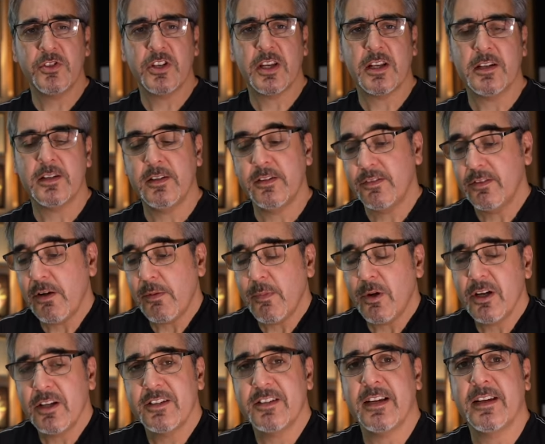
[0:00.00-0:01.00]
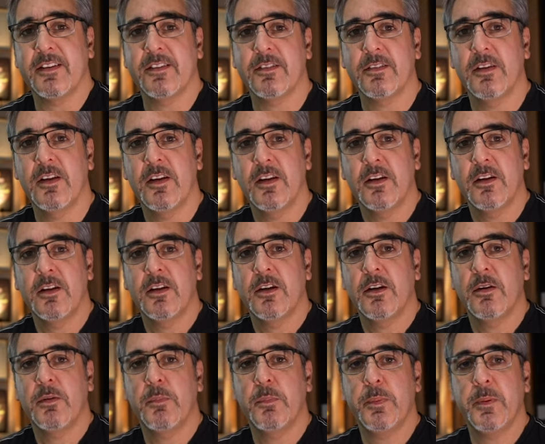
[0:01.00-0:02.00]
channel is not monetized.
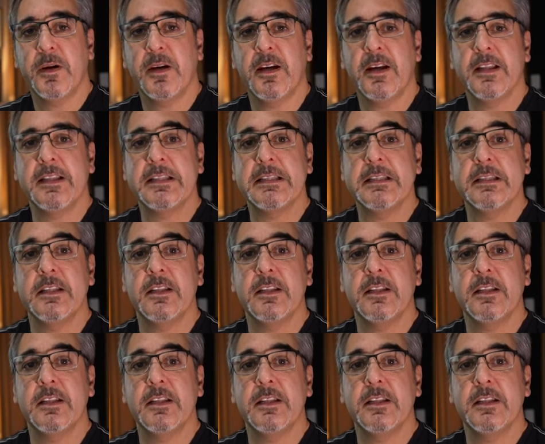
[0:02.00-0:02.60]
But